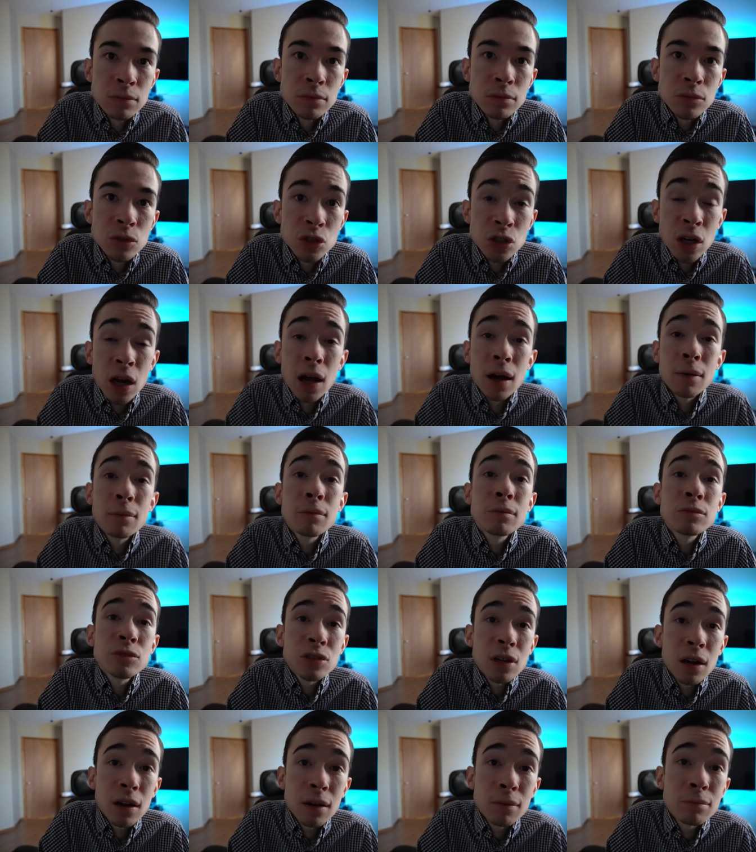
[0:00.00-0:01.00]
should I
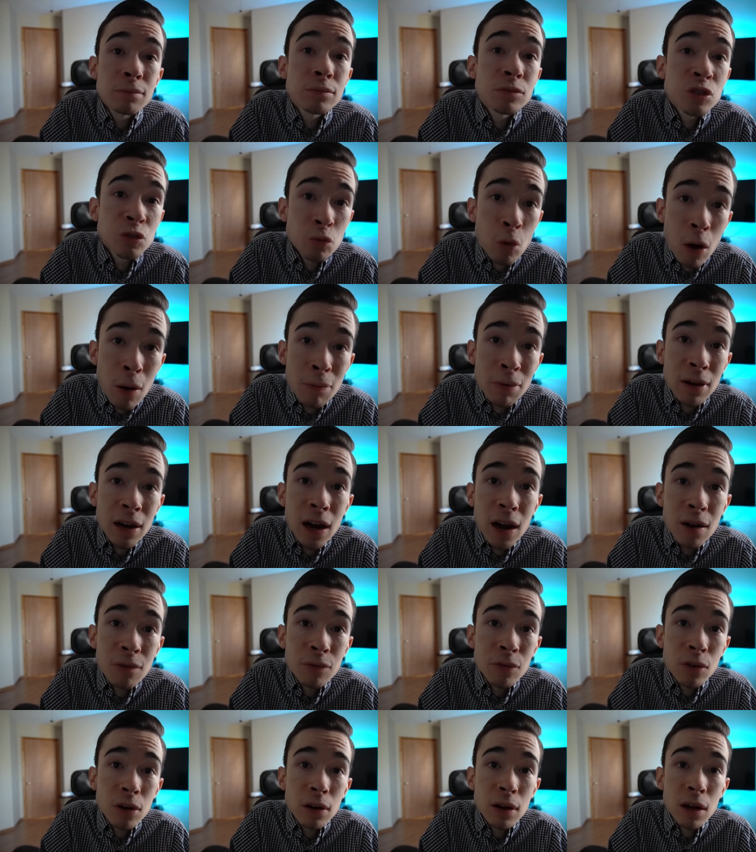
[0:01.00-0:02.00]
should I swap it out
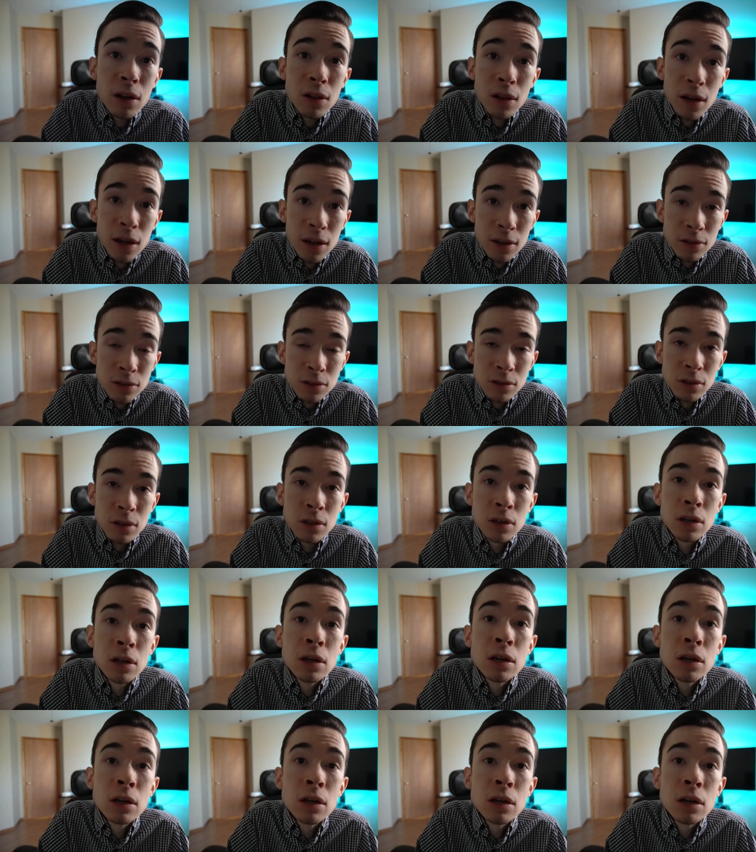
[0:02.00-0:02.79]
for an LS